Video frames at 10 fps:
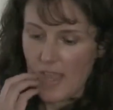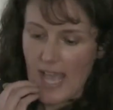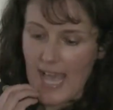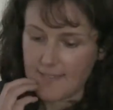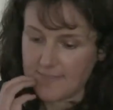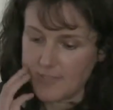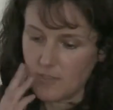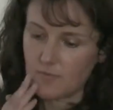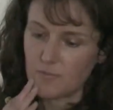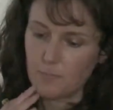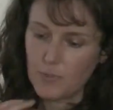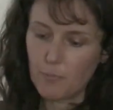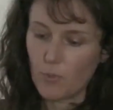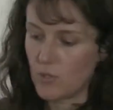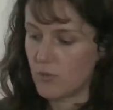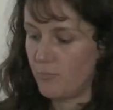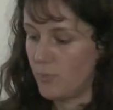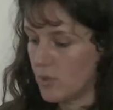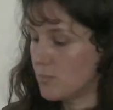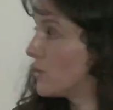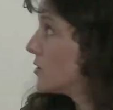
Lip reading: hafen of the port of Port